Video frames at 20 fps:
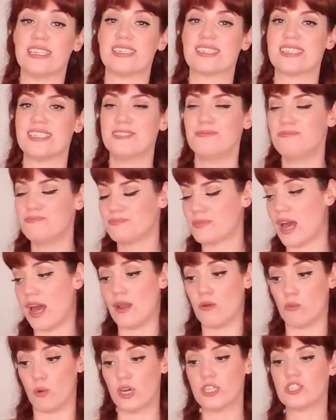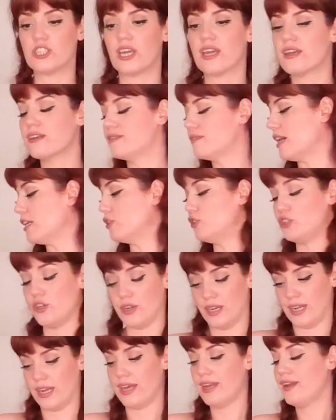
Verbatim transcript: listening and watching and tuning